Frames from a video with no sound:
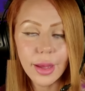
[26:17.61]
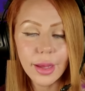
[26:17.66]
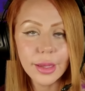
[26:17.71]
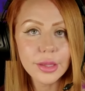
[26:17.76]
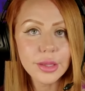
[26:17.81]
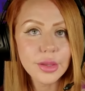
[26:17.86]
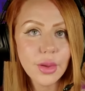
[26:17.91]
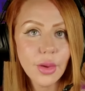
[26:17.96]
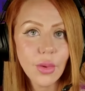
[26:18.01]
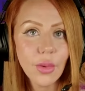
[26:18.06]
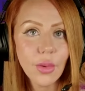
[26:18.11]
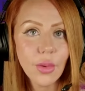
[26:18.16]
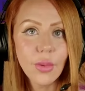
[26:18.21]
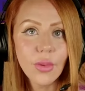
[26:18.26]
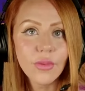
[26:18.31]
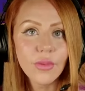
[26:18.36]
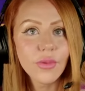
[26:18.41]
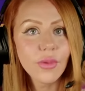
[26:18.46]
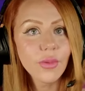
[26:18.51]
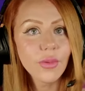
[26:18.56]
And so
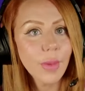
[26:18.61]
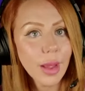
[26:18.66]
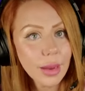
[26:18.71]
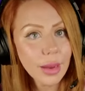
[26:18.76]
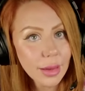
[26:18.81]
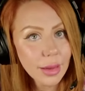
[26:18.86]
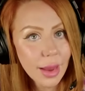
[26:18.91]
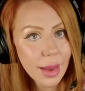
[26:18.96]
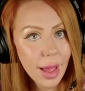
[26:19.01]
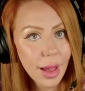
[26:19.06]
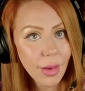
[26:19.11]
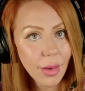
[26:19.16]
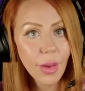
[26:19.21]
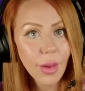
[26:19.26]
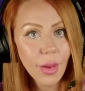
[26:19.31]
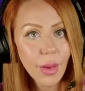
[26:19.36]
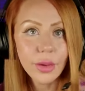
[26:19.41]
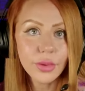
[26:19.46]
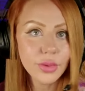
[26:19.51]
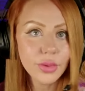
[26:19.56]
for right now,
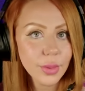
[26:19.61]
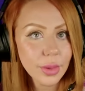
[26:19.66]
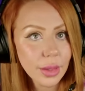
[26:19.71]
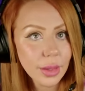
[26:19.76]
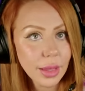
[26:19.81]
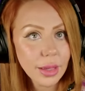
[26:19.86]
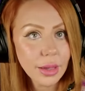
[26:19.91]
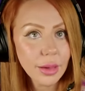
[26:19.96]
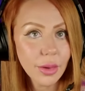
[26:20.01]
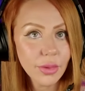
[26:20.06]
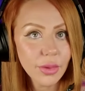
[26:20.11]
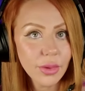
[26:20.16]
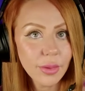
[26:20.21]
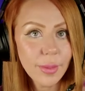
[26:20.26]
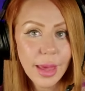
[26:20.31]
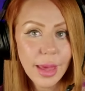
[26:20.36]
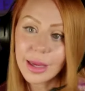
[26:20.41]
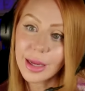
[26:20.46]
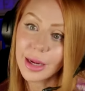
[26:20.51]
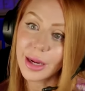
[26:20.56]
I also want to let you know that you
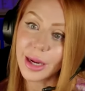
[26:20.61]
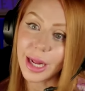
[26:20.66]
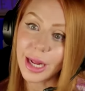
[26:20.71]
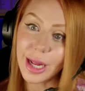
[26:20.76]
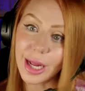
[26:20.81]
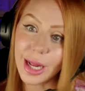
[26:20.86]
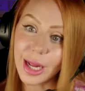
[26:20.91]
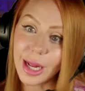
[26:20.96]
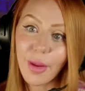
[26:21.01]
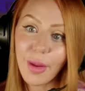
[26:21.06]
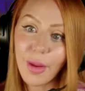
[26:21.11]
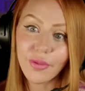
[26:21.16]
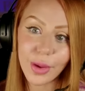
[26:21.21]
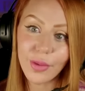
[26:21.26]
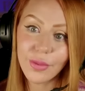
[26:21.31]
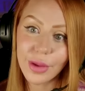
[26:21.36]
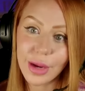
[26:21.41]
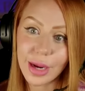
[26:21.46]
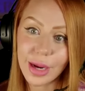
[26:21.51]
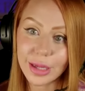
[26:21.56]
may get an email from me
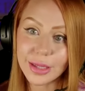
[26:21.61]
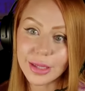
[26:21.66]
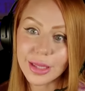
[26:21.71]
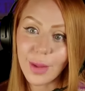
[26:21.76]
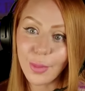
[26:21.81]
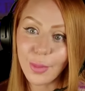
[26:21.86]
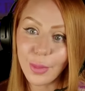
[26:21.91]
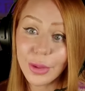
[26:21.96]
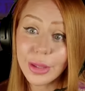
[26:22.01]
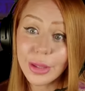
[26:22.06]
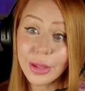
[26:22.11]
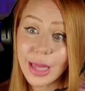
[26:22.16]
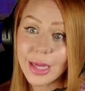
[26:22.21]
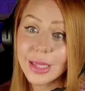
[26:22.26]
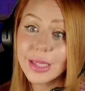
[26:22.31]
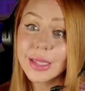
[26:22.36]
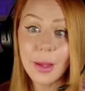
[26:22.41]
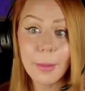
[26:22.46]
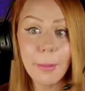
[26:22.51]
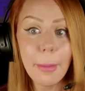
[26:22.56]
over the next couple of
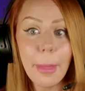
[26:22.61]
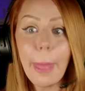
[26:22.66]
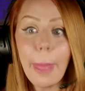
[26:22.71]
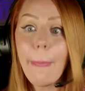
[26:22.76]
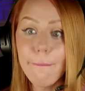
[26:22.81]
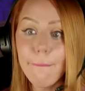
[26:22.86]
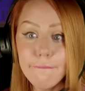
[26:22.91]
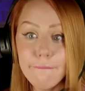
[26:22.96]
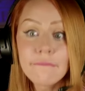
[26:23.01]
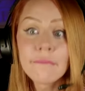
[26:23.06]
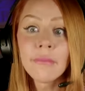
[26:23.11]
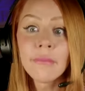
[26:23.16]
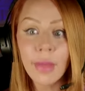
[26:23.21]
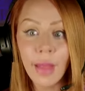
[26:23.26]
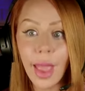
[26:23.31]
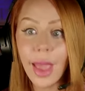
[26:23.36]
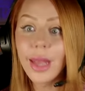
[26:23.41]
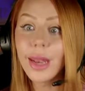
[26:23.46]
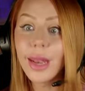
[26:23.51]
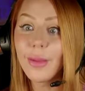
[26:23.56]
days.
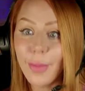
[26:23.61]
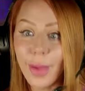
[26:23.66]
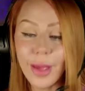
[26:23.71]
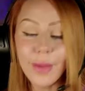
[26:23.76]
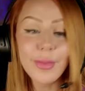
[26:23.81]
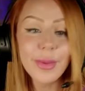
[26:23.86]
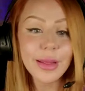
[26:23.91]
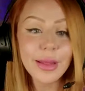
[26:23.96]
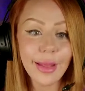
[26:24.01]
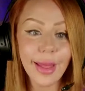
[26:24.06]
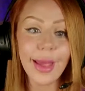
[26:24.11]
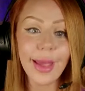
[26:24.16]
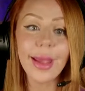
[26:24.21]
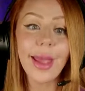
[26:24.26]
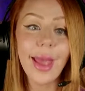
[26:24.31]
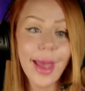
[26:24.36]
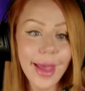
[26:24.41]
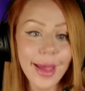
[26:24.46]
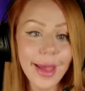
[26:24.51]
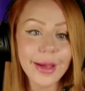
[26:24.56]
And it may be like,
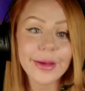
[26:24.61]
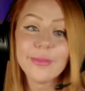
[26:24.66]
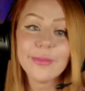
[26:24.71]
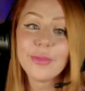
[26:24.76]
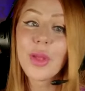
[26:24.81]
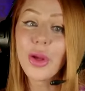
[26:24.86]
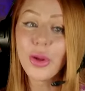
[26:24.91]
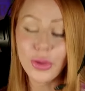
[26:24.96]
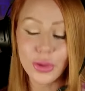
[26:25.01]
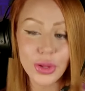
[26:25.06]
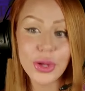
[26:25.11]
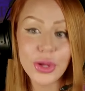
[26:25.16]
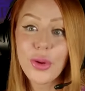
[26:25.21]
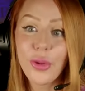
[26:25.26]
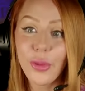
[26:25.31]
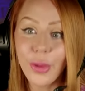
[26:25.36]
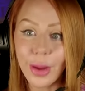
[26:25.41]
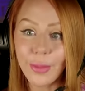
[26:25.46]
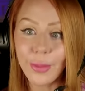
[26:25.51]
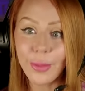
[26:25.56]
hey, do you
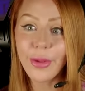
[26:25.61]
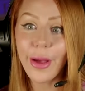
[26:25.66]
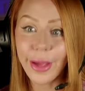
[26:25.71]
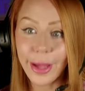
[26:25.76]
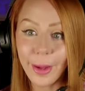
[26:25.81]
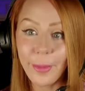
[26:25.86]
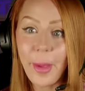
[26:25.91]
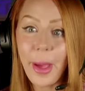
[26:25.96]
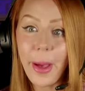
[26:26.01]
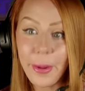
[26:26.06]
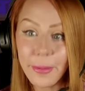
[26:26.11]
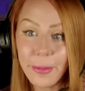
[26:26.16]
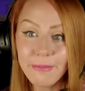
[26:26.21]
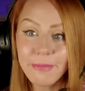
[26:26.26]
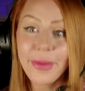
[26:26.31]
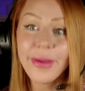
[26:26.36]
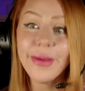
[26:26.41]
know what I'm talking about?